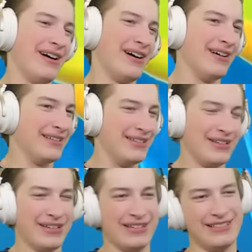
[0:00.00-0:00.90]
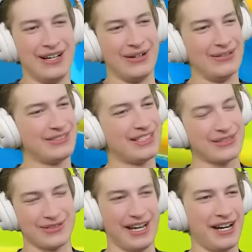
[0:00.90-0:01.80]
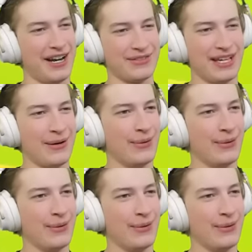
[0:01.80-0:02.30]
Oh, dude. Don't. Just retire after that